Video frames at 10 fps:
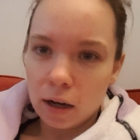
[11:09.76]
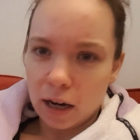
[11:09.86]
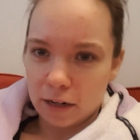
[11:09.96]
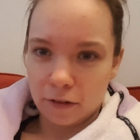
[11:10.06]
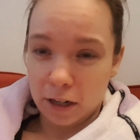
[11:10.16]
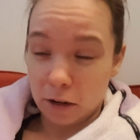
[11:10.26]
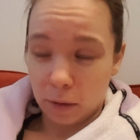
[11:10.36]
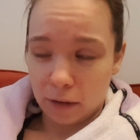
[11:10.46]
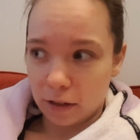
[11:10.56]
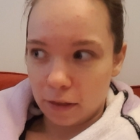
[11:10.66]
I don't really know what
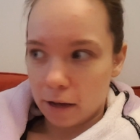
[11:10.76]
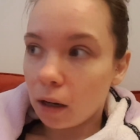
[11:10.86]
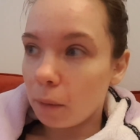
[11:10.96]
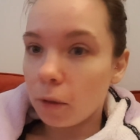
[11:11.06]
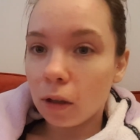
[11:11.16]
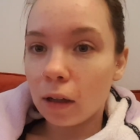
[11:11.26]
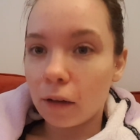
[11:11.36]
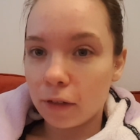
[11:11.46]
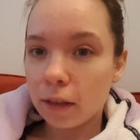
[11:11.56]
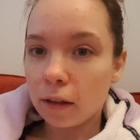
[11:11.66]
they've done there. I'm not
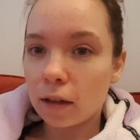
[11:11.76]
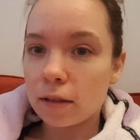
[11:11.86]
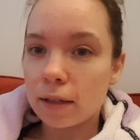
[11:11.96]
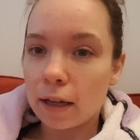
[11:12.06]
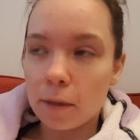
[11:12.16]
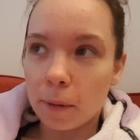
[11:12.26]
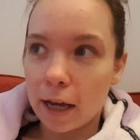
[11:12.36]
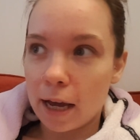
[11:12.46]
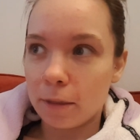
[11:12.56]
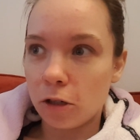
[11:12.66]
loving The Gunslinger, but I
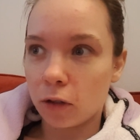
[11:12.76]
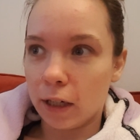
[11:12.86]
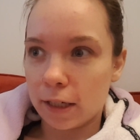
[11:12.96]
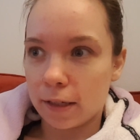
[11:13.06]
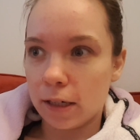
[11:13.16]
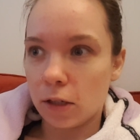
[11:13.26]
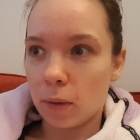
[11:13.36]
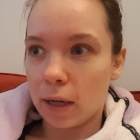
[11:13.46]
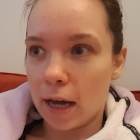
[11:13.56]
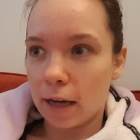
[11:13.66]
am enjoying listening to
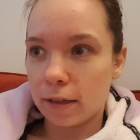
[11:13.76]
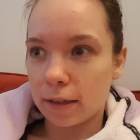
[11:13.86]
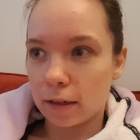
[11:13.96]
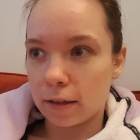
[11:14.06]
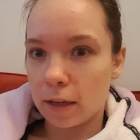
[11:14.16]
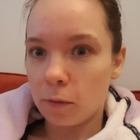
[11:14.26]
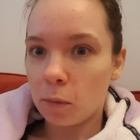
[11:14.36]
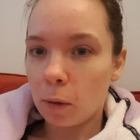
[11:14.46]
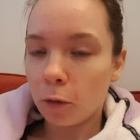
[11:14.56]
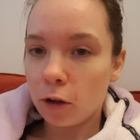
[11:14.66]
it and discussing it with
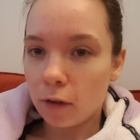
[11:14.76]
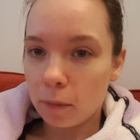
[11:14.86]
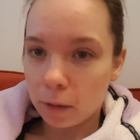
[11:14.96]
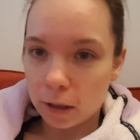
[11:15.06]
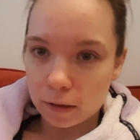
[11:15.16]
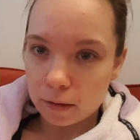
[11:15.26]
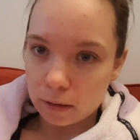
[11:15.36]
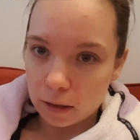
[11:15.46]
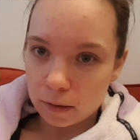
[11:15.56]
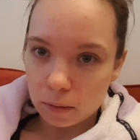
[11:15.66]
my boyfriend because
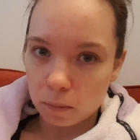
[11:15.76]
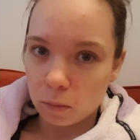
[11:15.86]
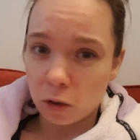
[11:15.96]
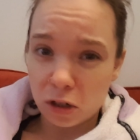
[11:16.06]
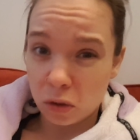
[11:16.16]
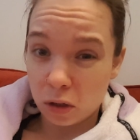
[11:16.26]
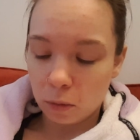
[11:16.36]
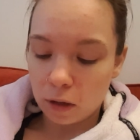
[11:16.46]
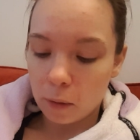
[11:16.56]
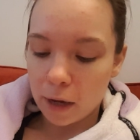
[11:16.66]
it's more
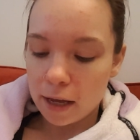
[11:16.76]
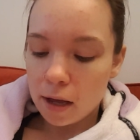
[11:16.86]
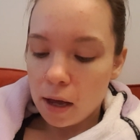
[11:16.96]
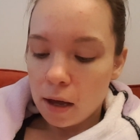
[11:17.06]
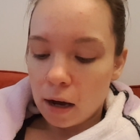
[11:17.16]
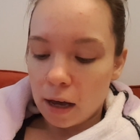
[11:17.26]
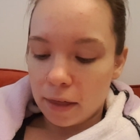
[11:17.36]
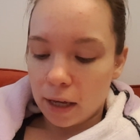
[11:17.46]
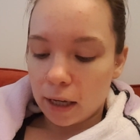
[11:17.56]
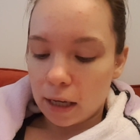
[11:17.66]
enjoyable that way. I
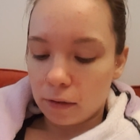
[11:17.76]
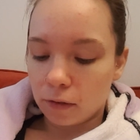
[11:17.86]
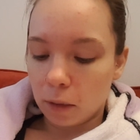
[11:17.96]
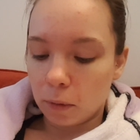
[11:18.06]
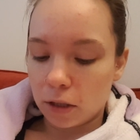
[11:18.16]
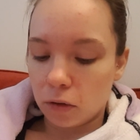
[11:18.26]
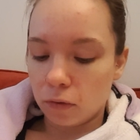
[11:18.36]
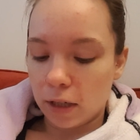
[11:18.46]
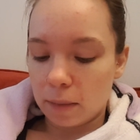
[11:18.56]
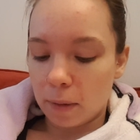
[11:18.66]
think if I were to
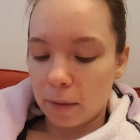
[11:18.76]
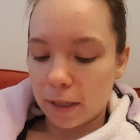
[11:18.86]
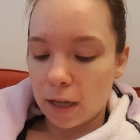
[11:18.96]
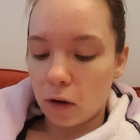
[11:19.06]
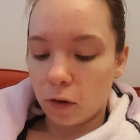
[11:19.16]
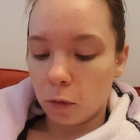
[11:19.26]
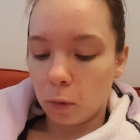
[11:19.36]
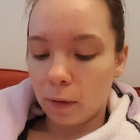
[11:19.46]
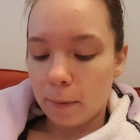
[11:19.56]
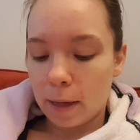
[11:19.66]
read it by myself, I would
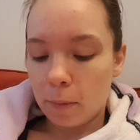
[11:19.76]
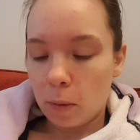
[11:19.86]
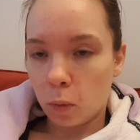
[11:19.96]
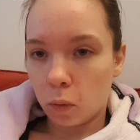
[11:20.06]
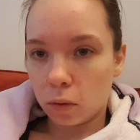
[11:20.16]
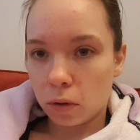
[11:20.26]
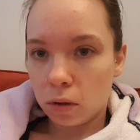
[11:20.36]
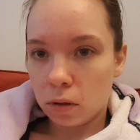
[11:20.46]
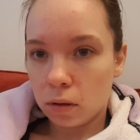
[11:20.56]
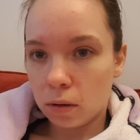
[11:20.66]
probably be a bit bored
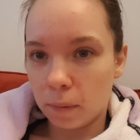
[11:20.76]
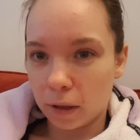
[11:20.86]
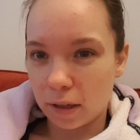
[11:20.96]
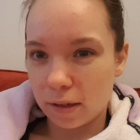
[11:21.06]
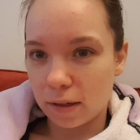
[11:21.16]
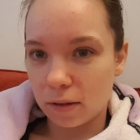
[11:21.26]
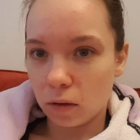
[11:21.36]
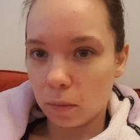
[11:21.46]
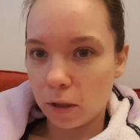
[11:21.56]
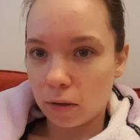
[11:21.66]
because it's not
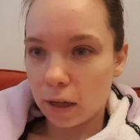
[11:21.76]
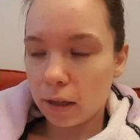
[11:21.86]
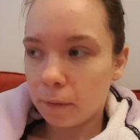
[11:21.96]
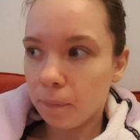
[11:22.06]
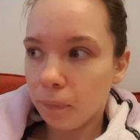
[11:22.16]
the most like